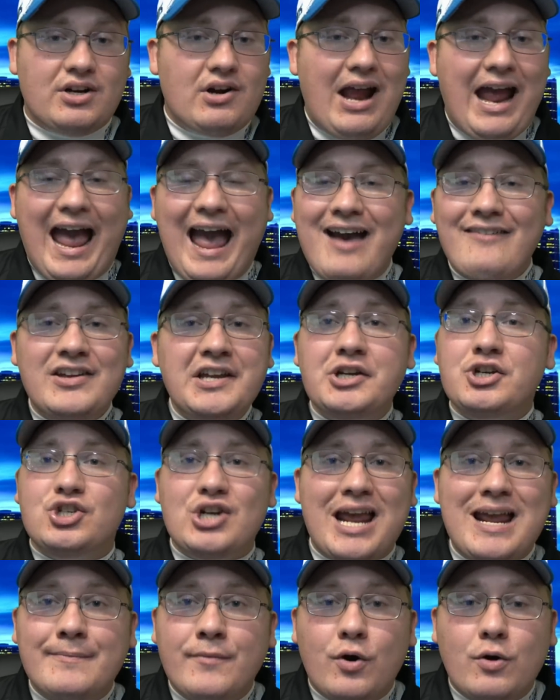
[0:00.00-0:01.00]
having
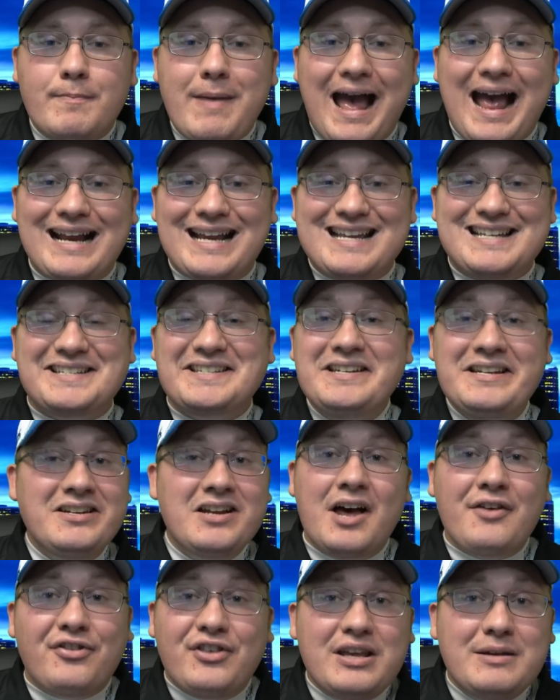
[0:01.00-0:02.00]
Jamo back is
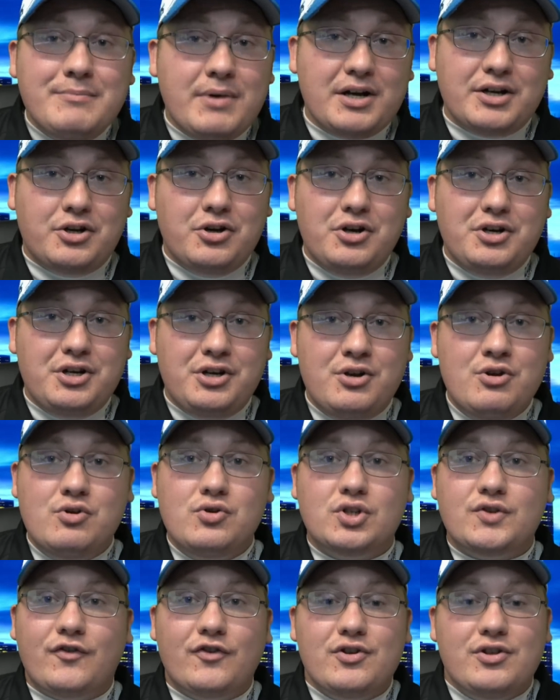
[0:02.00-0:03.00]
nothing but good
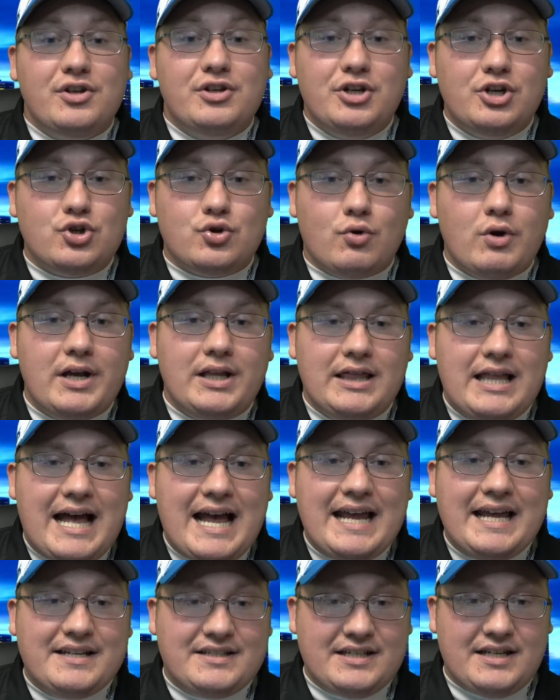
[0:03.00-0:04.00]
news for the Detroit
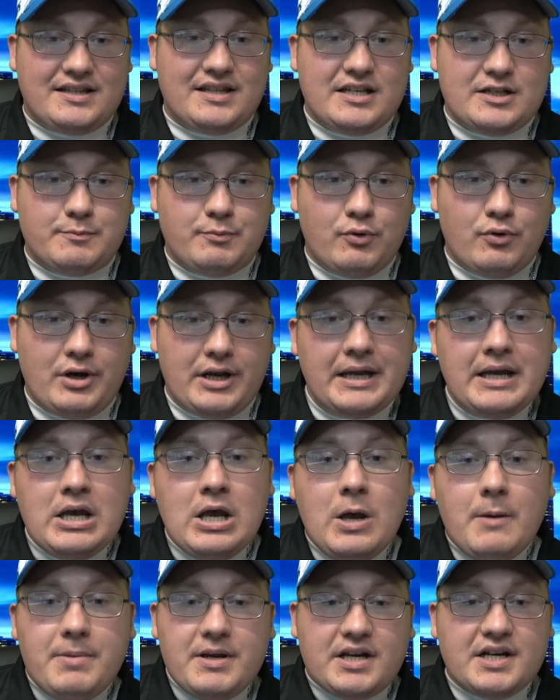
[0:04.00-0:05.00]
Lions at this point.
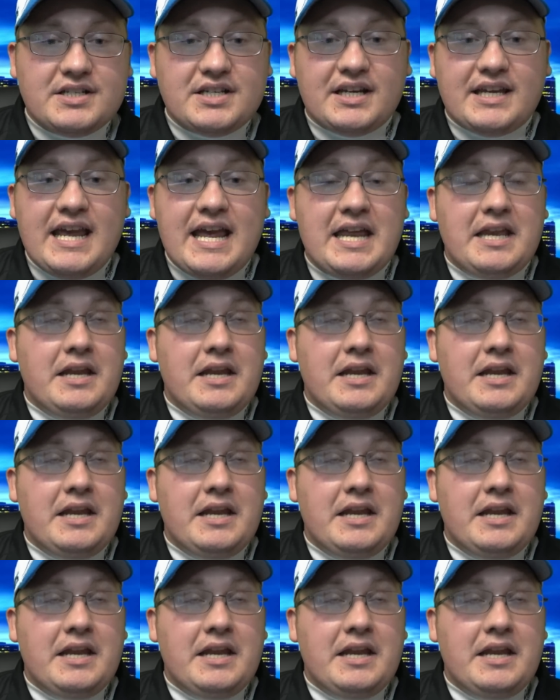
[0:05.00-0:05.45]
Because again,